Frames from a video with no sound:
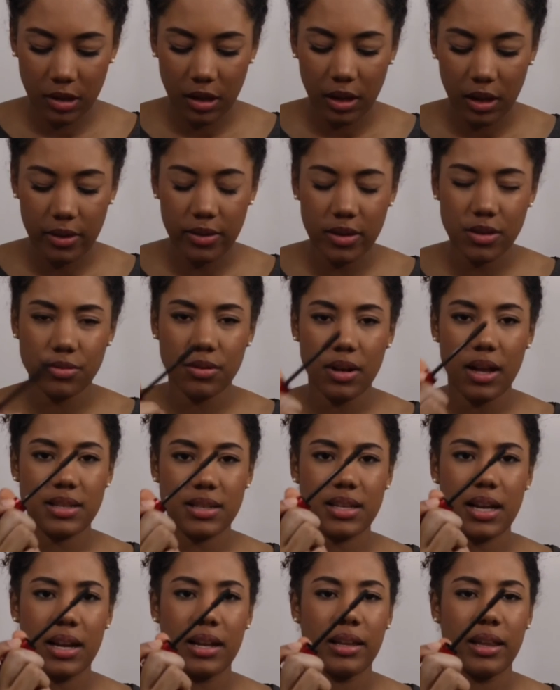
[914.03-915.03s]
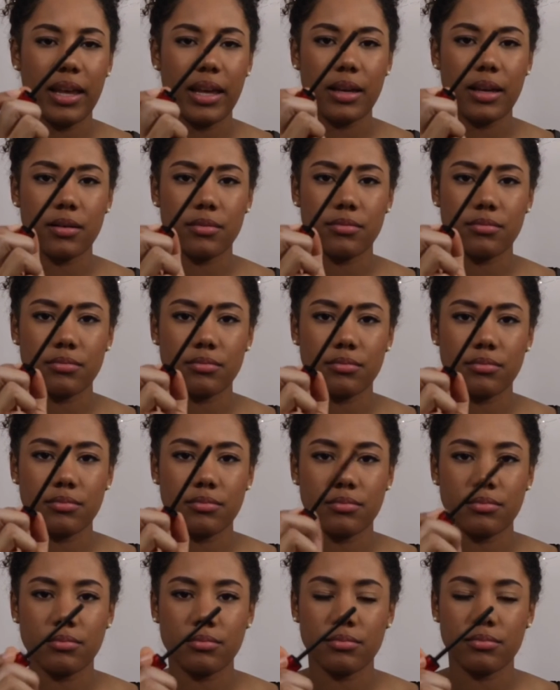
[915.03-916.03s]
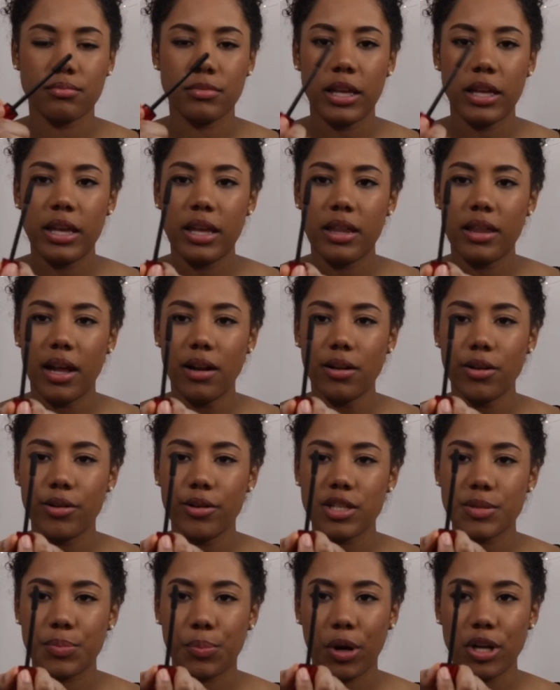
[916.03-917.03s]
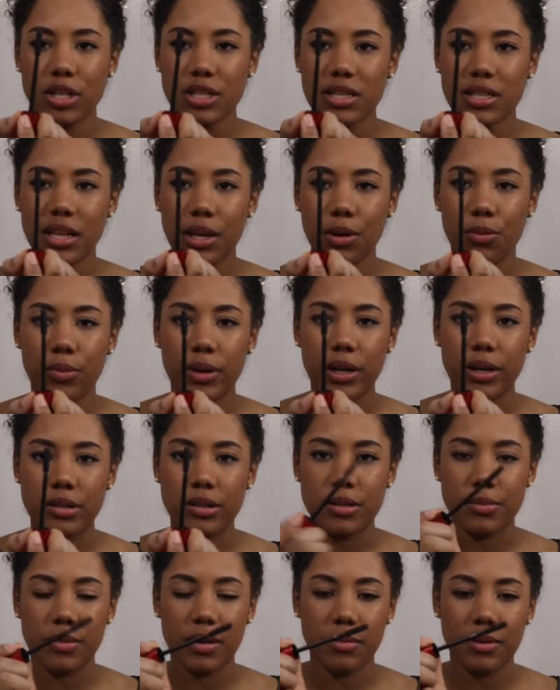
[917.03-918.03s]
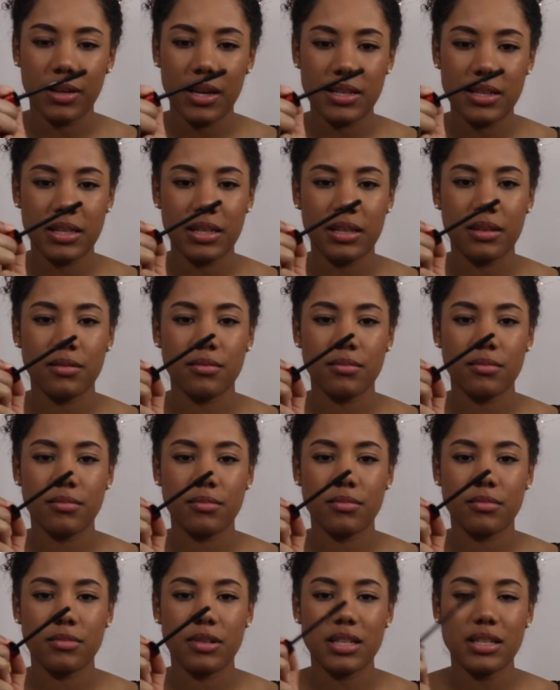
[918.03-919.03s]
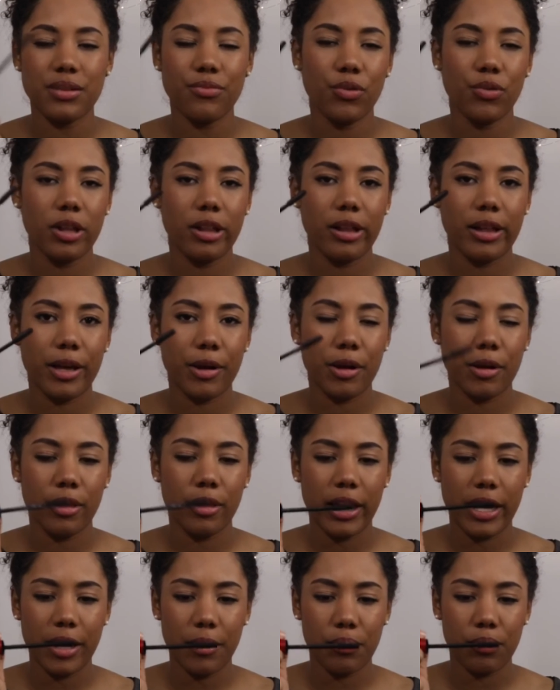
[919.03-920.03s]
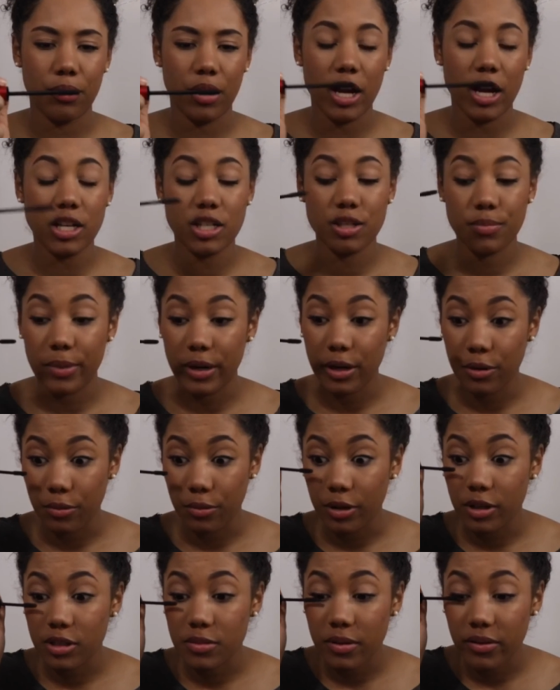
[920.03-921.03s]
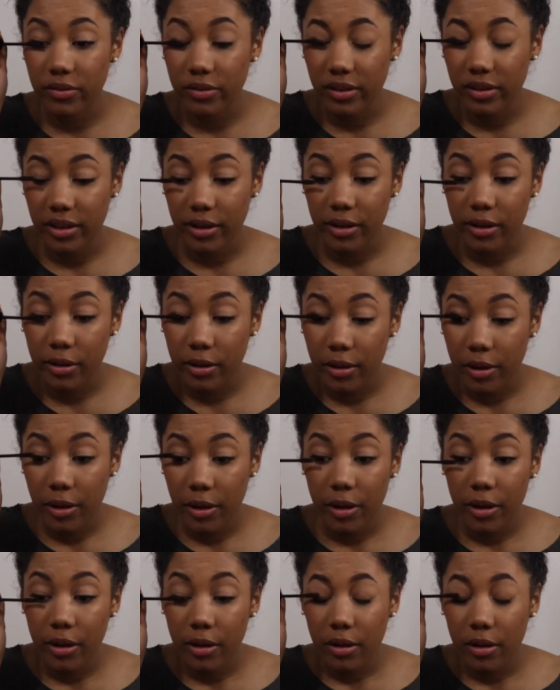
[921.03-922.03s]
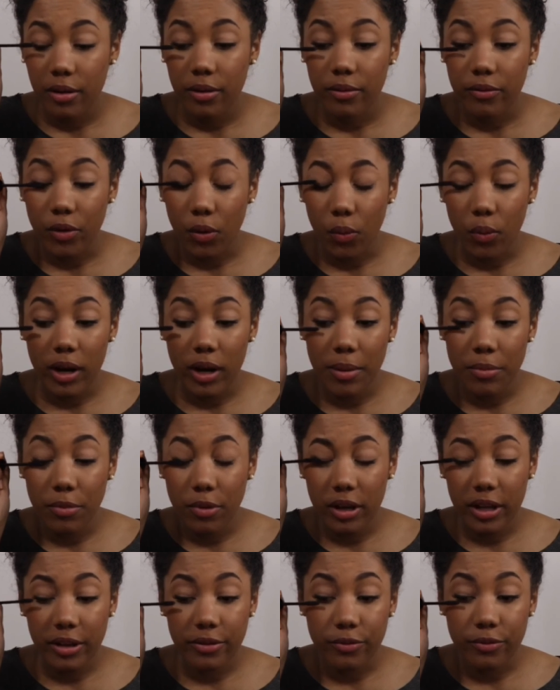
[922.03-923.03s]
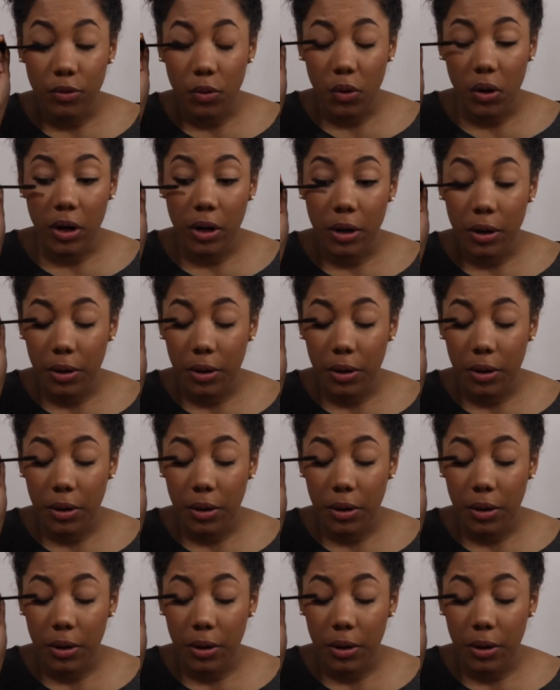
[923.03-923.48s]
And this one has kind of like, I don't know, this brush is like weird to me because it doesn't even really look like a brush, but it works perfectly for what I'm looking for.